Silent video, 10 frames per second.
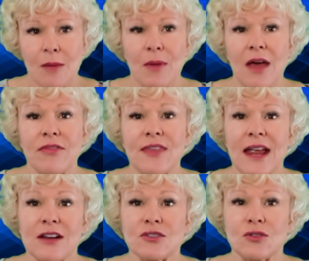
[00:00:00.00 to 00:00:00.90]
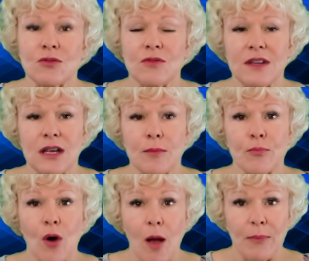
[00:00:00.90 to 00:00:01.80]
but thanks to the
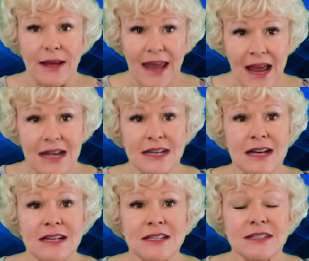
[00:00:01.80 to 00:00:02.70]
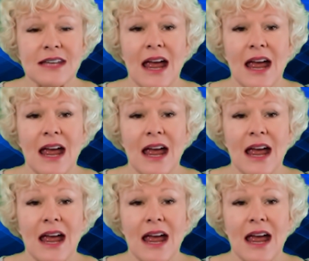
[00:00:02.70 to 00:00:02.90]
propagandists